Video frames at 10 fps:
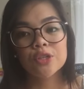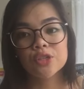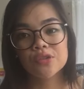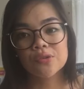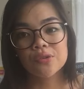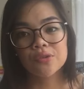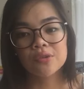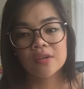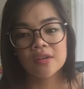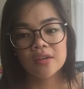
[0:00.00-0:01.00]
to
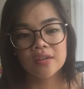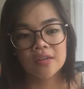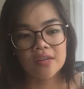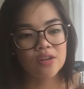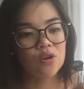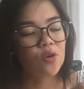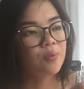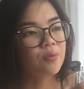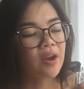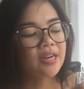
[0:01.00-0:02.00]

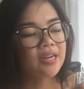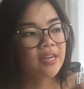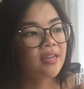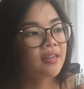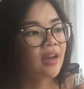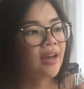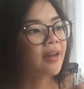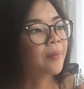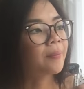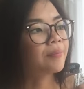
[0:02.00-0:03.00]
incorporating
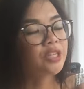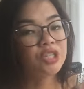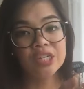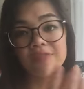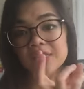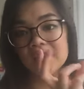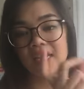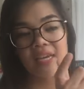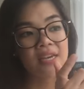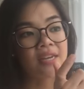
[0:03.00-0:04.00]
a shift
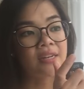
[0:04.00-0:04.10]
in